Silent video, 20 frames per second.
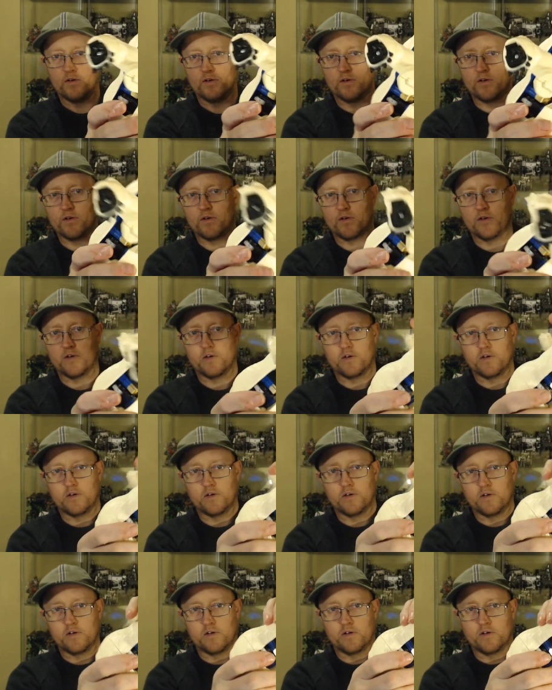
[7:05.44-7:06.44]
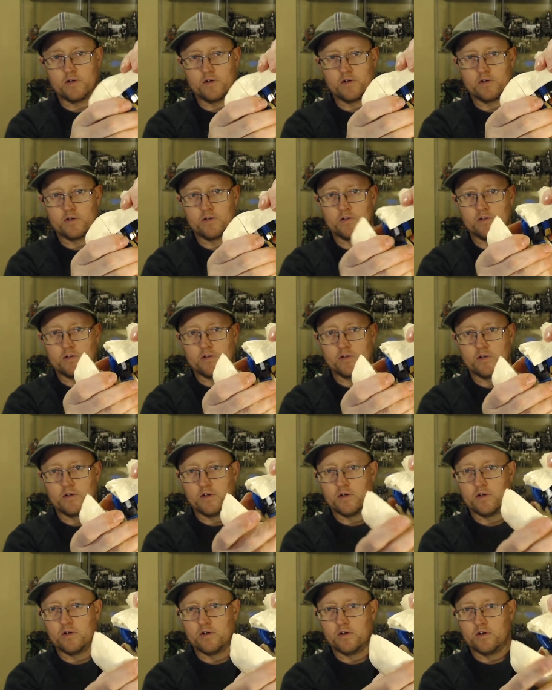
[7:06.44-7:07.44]

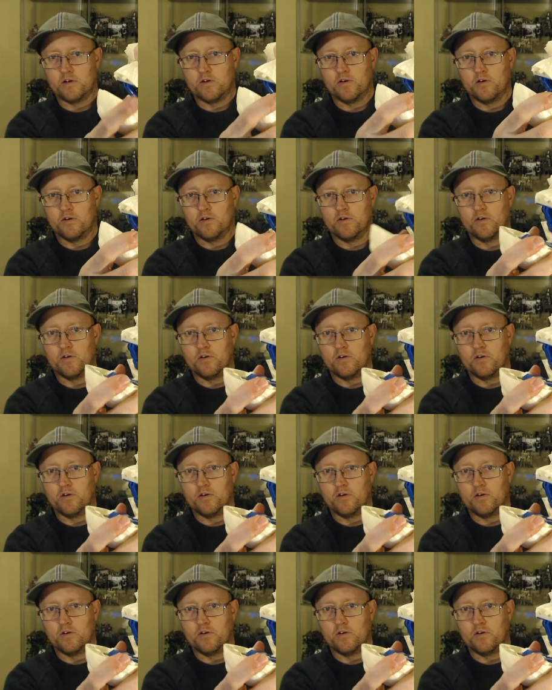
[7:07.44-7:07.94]
(silence)